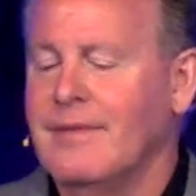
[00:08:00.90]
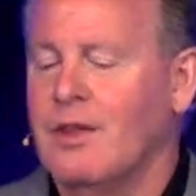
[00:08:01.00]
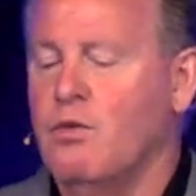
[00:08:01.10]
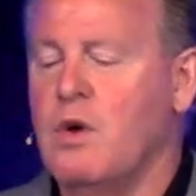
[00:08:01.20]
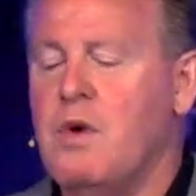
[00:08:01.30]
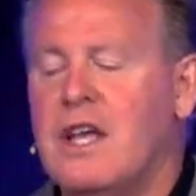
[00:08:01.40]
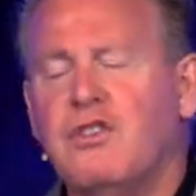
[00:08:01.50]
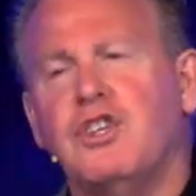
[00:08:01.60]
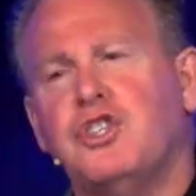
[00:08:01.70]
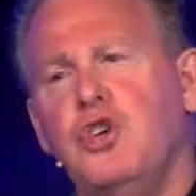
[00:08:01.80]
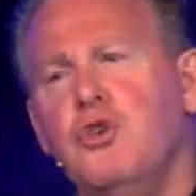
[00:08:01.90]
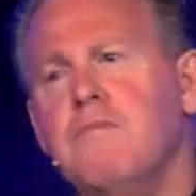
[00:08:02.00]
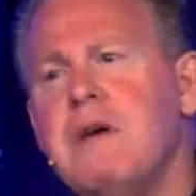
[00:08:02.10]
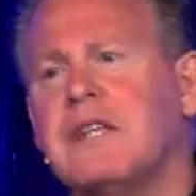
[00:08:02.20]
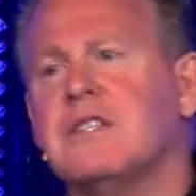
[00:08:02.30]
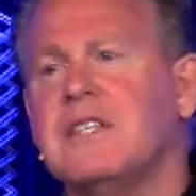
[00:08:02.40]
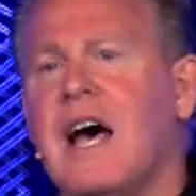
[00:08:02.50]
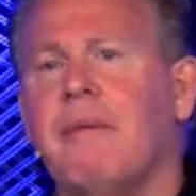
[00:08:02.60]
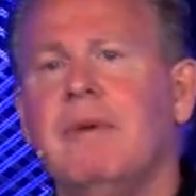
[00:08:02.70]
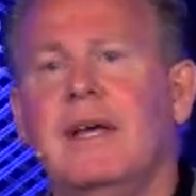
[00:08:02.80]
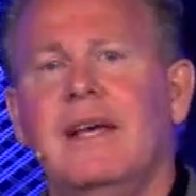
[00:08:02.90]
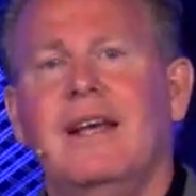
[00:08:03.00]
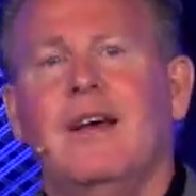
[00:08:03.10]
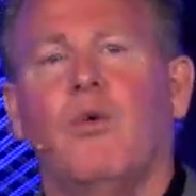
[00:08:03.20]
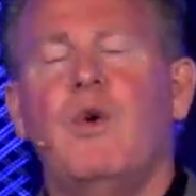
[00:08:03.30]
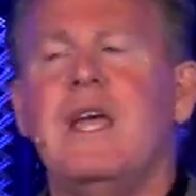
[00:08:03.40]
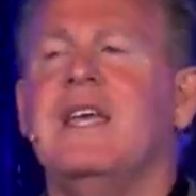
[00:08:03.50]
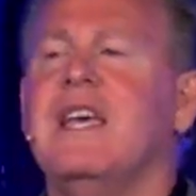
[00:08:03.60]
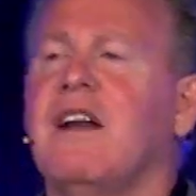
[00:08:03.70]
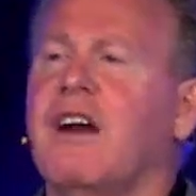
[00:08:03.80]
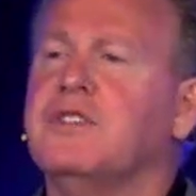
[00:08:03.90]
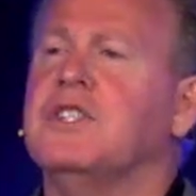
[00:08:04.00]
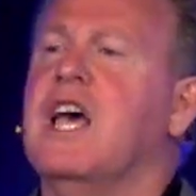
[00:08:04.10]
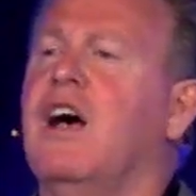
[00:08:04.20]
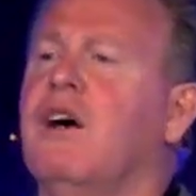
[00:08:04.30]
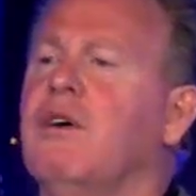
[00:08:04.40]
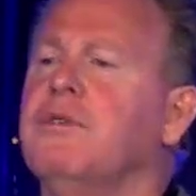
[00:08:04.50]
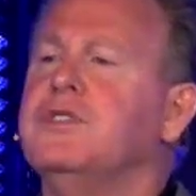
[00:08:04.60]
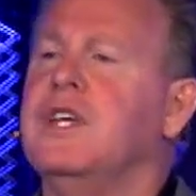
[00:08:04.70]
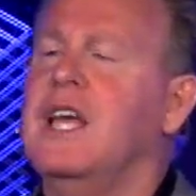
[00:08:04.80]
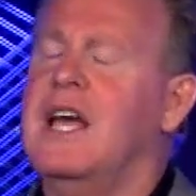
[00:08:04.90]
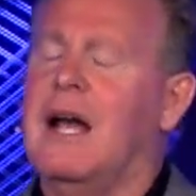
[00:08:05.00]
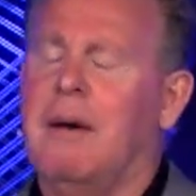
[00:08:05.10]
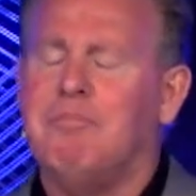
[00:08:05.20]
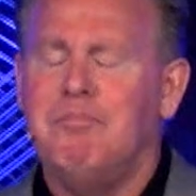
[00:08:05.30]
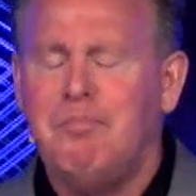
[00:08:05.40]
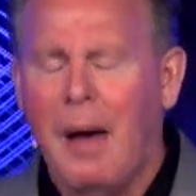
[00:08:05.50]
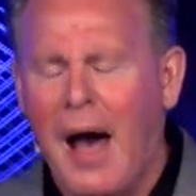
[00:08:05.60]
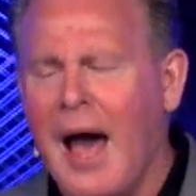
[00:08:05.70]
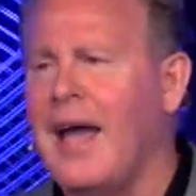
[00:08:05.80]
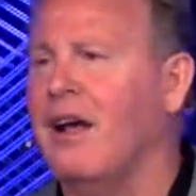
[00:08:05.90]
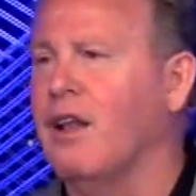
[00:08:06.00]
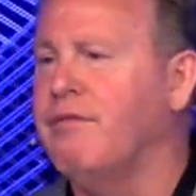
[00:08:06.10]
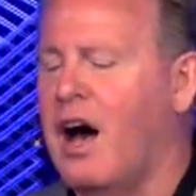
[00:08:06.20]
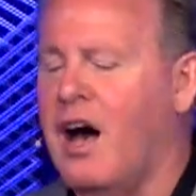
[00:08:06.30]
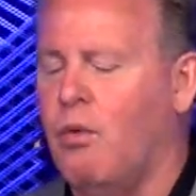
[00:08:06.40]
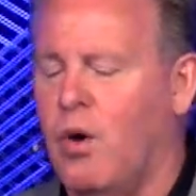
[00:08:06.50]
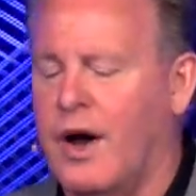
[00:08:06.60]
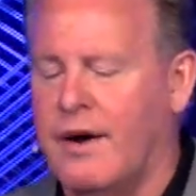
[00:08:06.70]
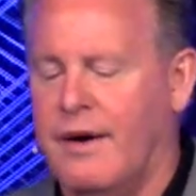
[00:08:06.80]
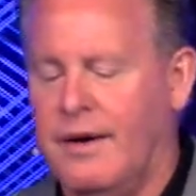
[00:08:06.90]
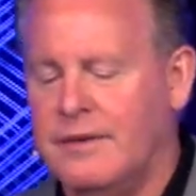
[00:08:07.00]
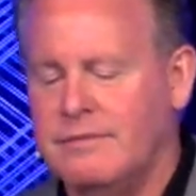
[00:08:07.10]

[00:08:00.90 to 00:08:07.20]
When we get the two mixed up, we get ourselves in a pile of hot water.